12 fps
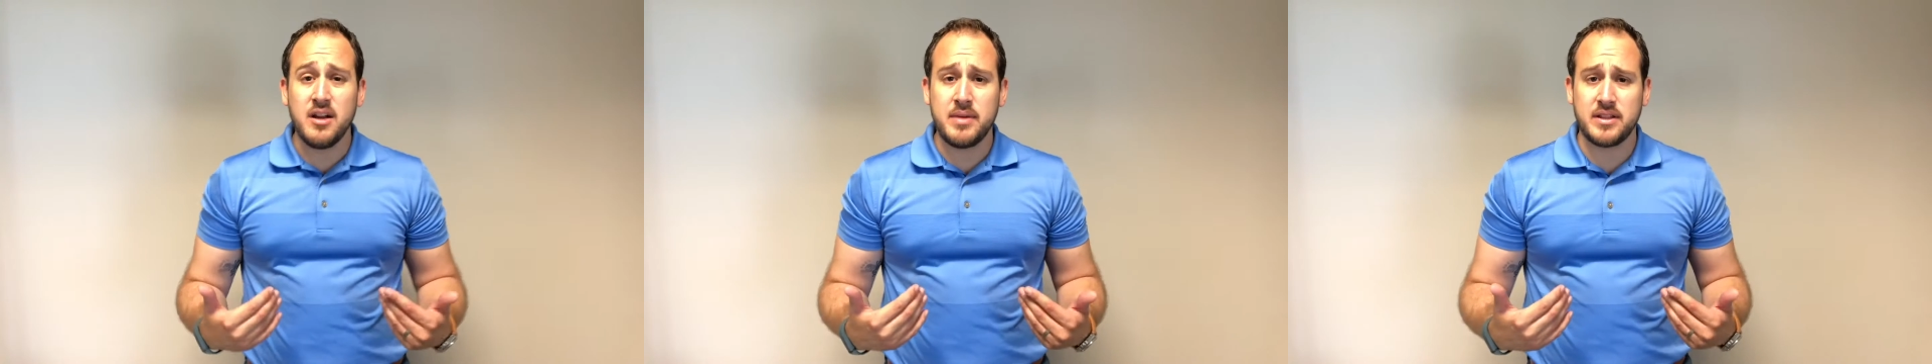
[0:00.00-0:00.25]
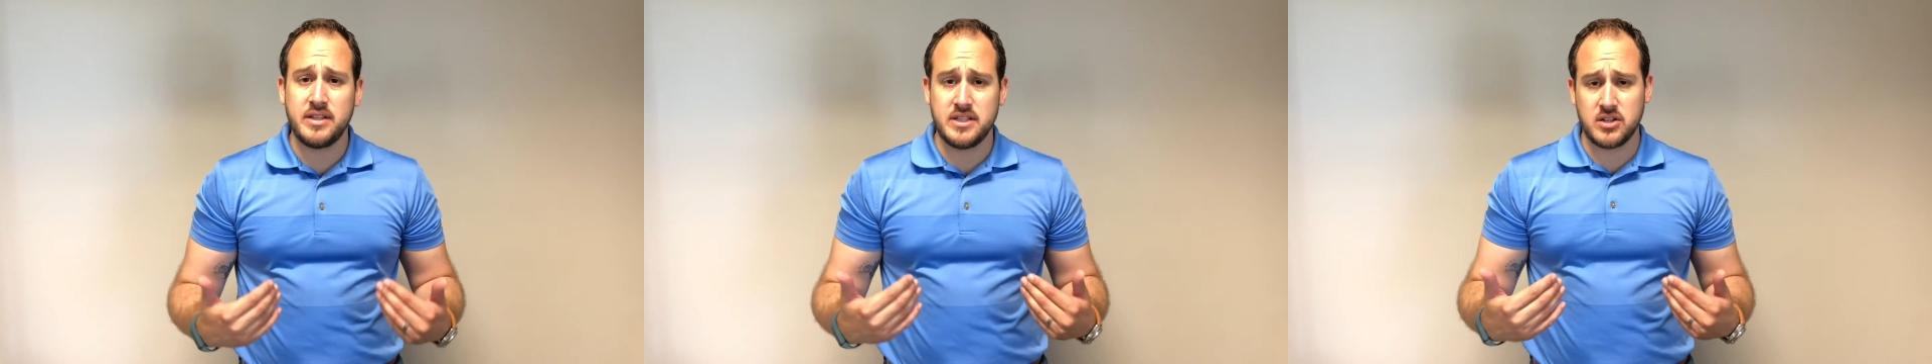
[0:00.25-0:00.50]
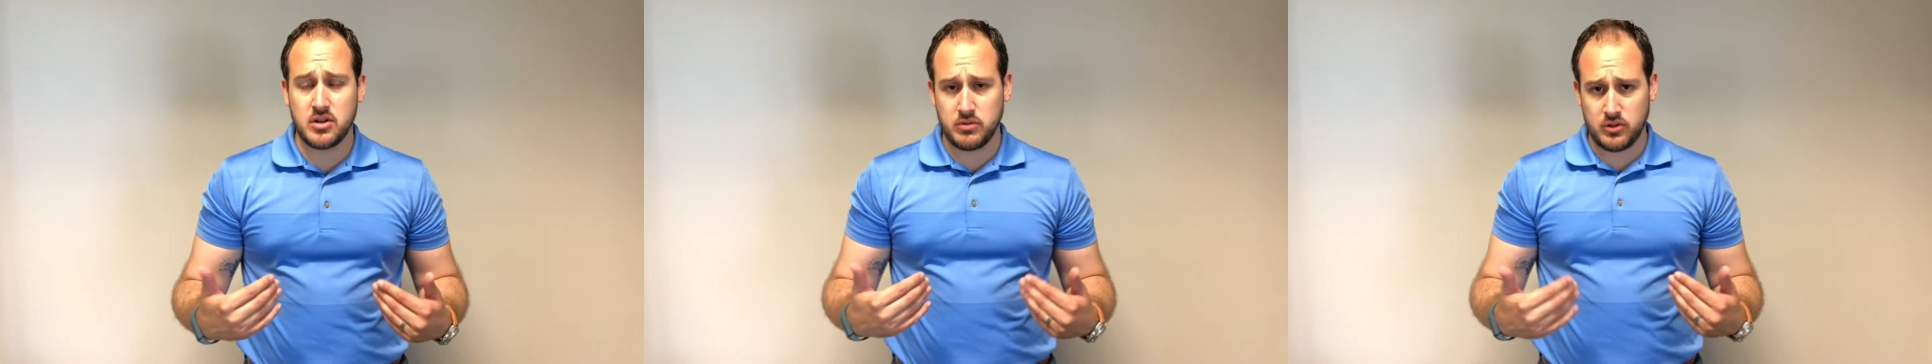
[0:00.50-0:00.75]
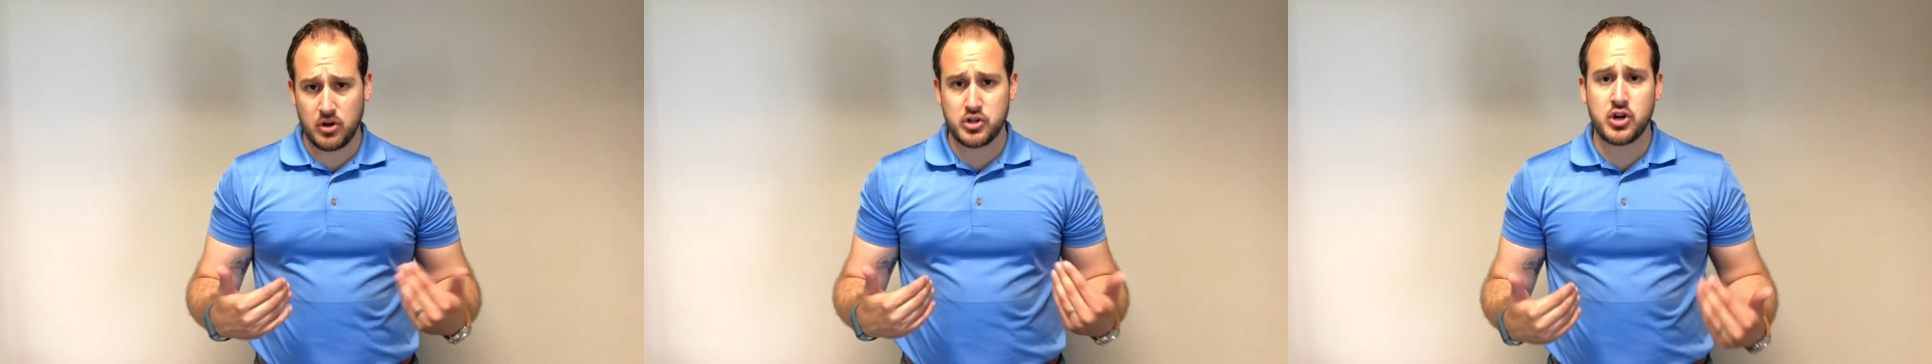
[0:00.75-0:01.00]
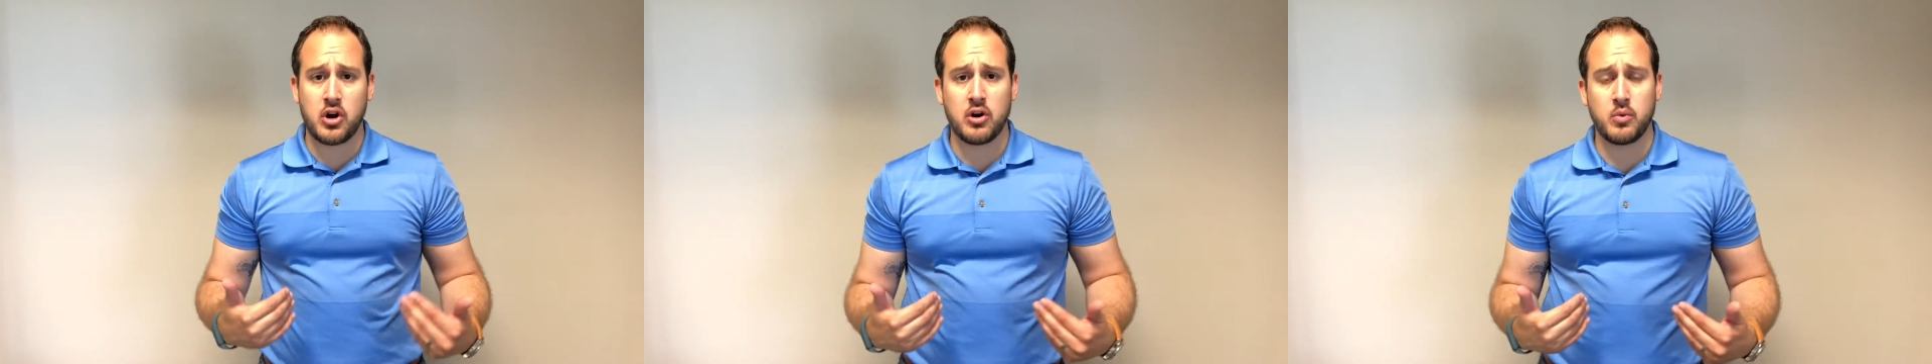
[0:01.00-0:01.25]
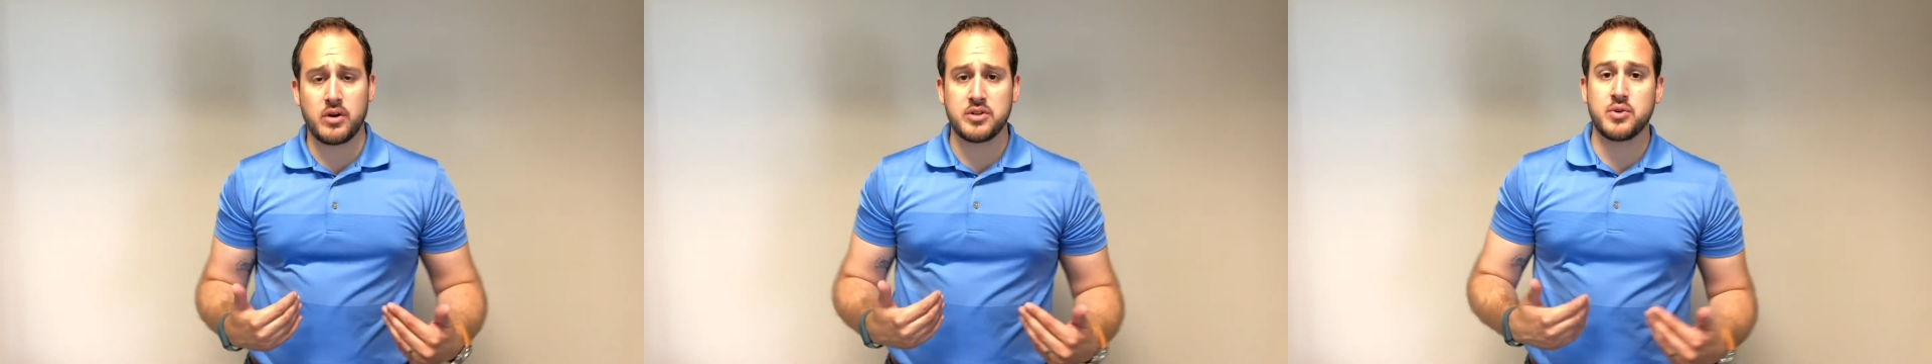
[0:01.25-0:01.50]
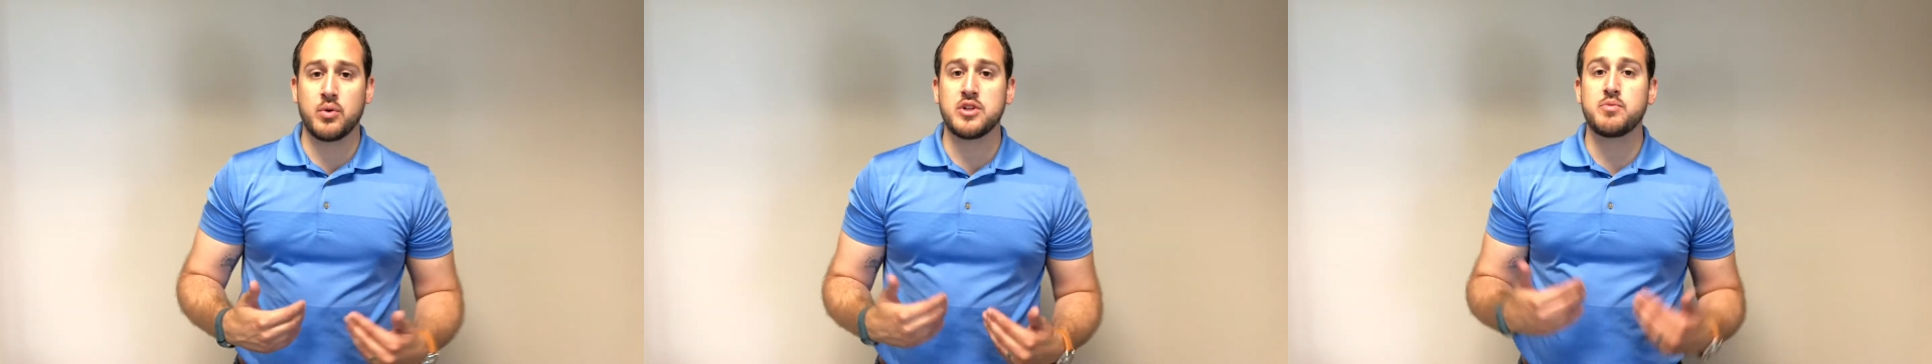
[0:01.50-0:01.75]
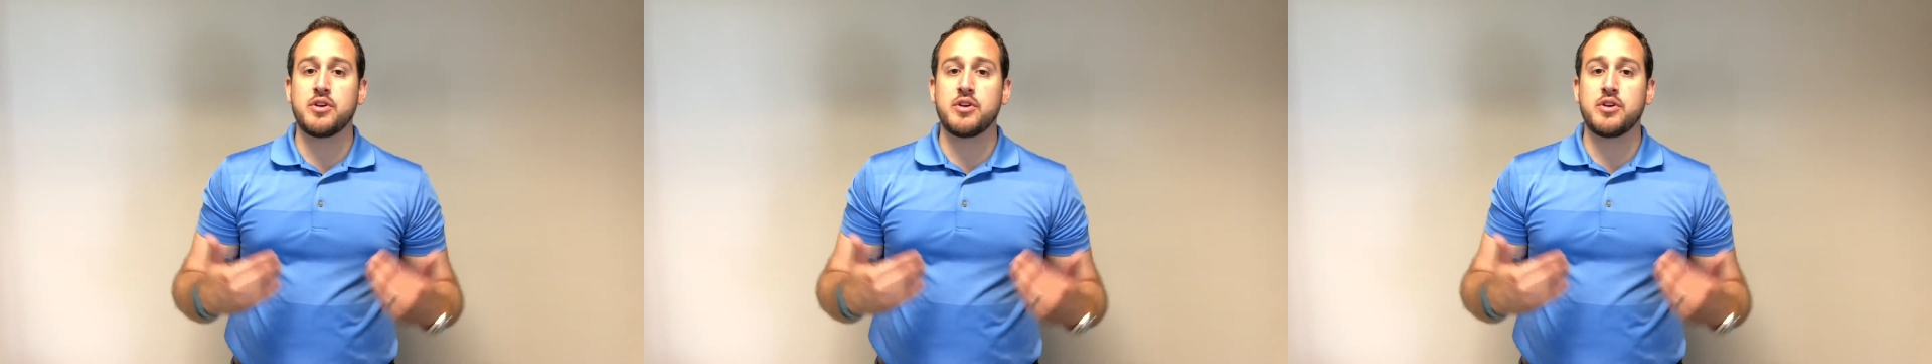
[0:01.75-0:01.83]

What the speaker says: them at these large hardware stores,